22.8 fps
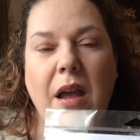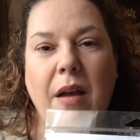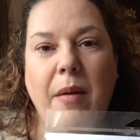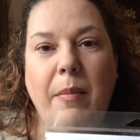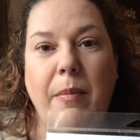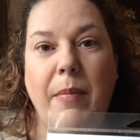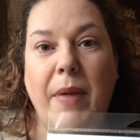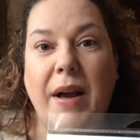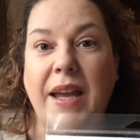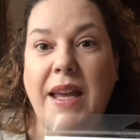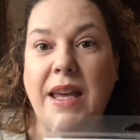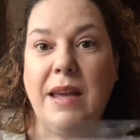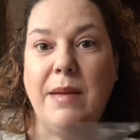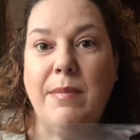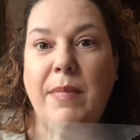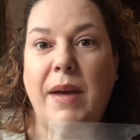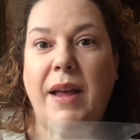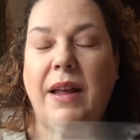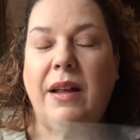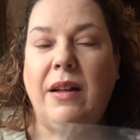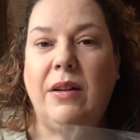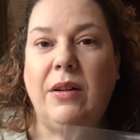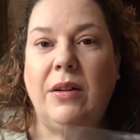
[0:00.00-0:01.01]
My
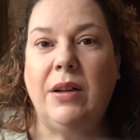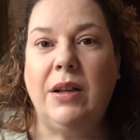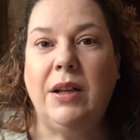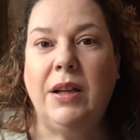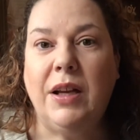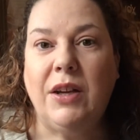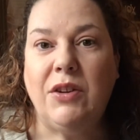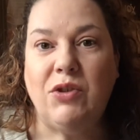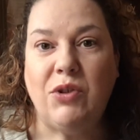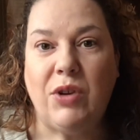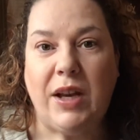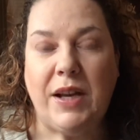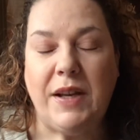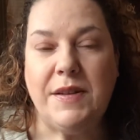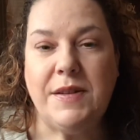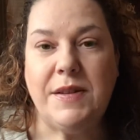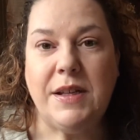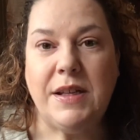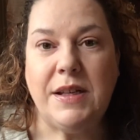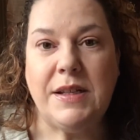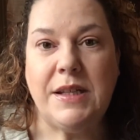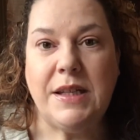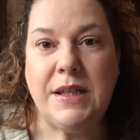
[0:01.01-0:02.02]
email address
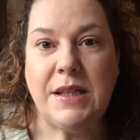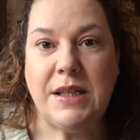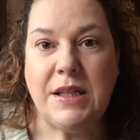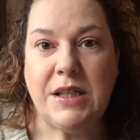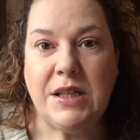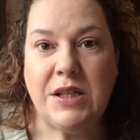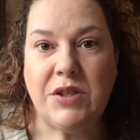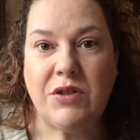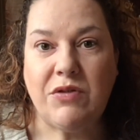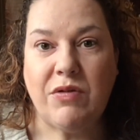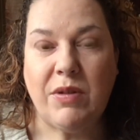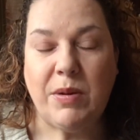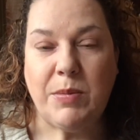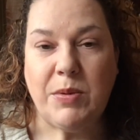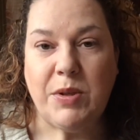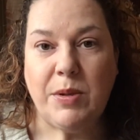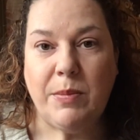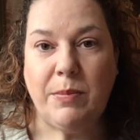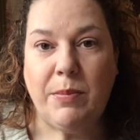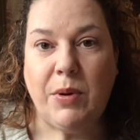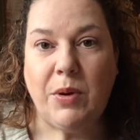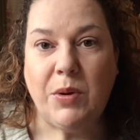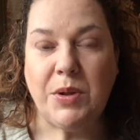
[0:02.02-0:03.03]
is in the
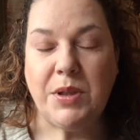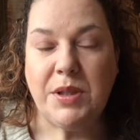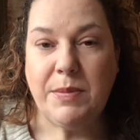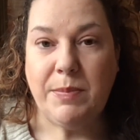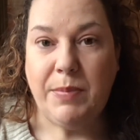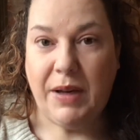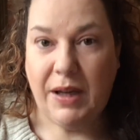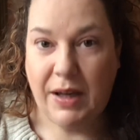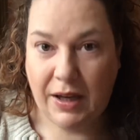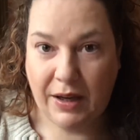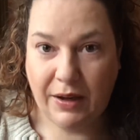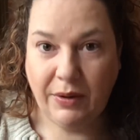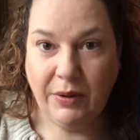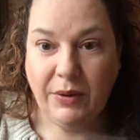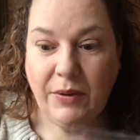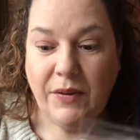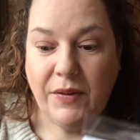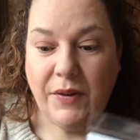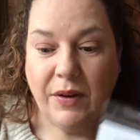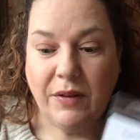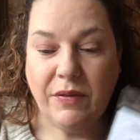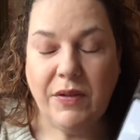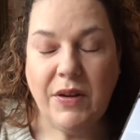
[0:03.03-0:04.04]
description box below,
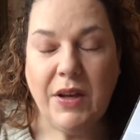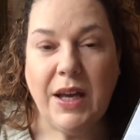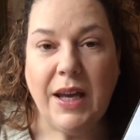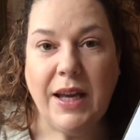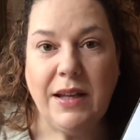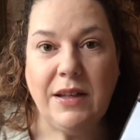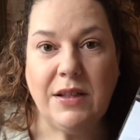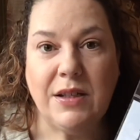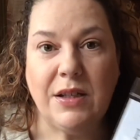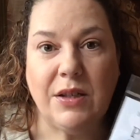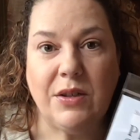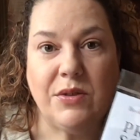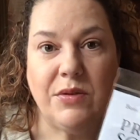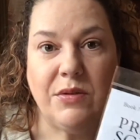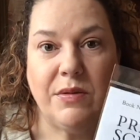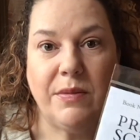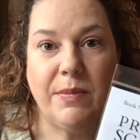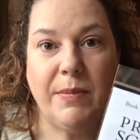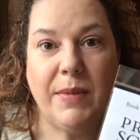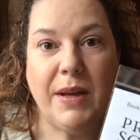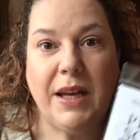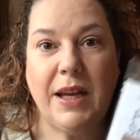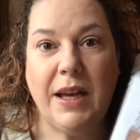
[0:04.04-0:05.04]
so if you get in touch with
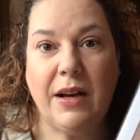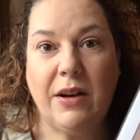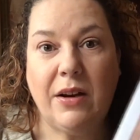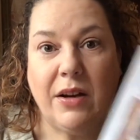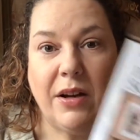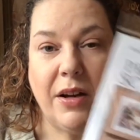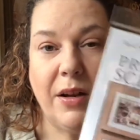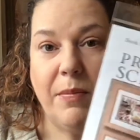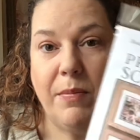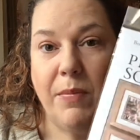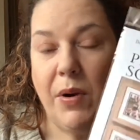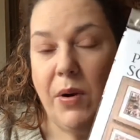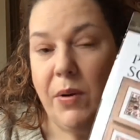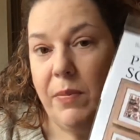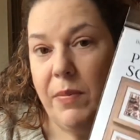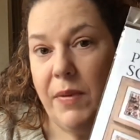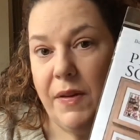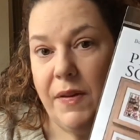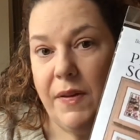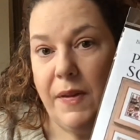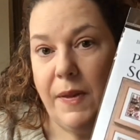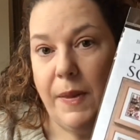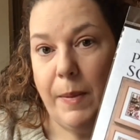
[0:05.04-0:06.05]
me, and I can pop
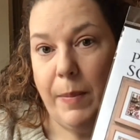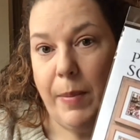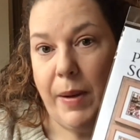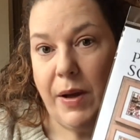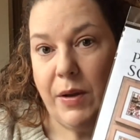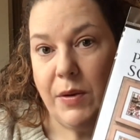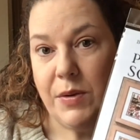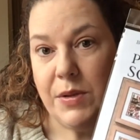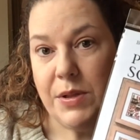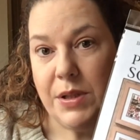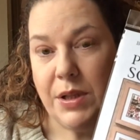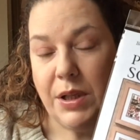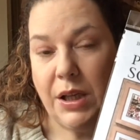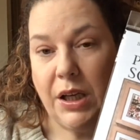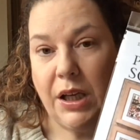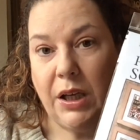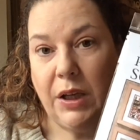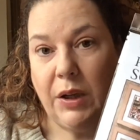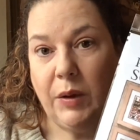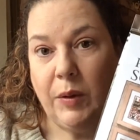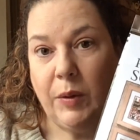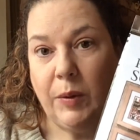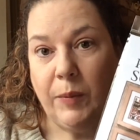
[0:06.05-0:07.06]
this in the post to
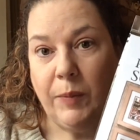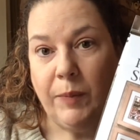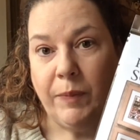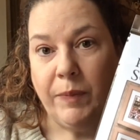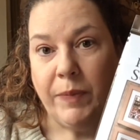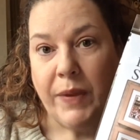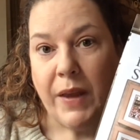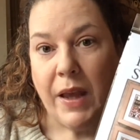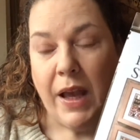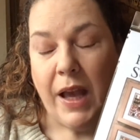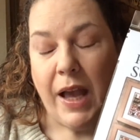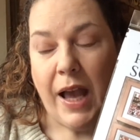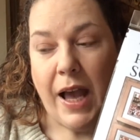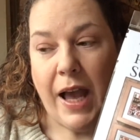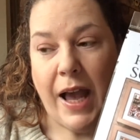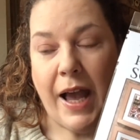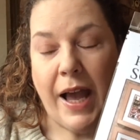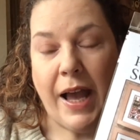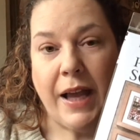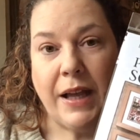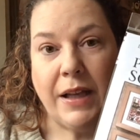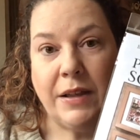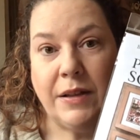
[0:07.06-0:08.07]
you,
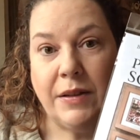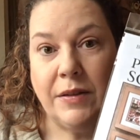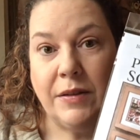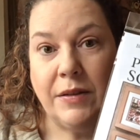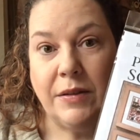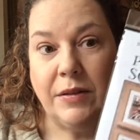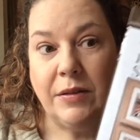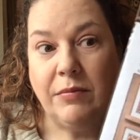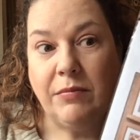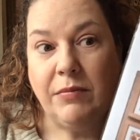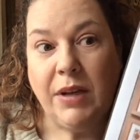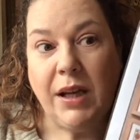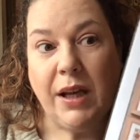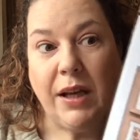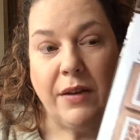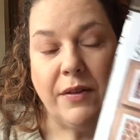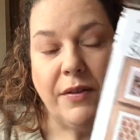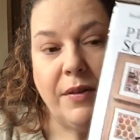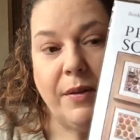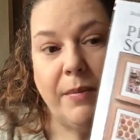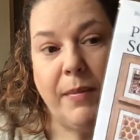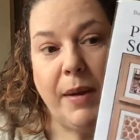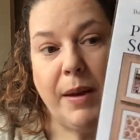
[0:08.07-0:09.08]
and yeah,
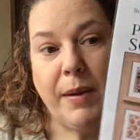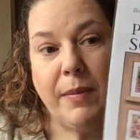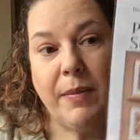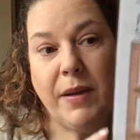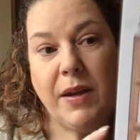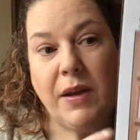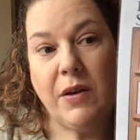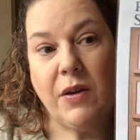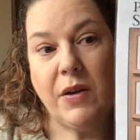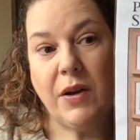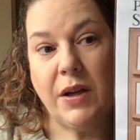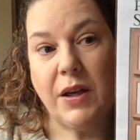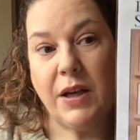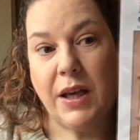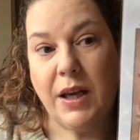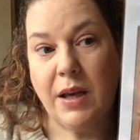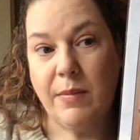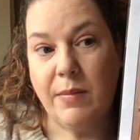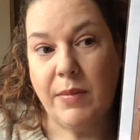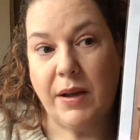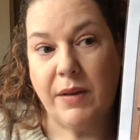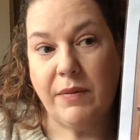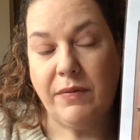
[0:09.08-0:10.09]
so maybe you can keep
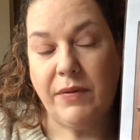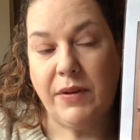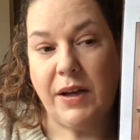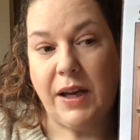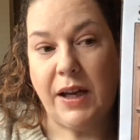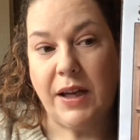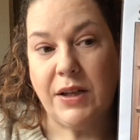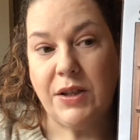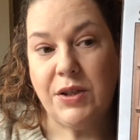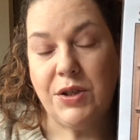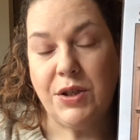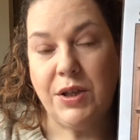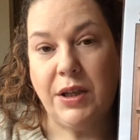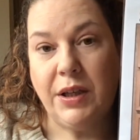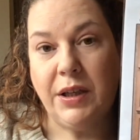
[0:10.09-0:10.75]
that for next year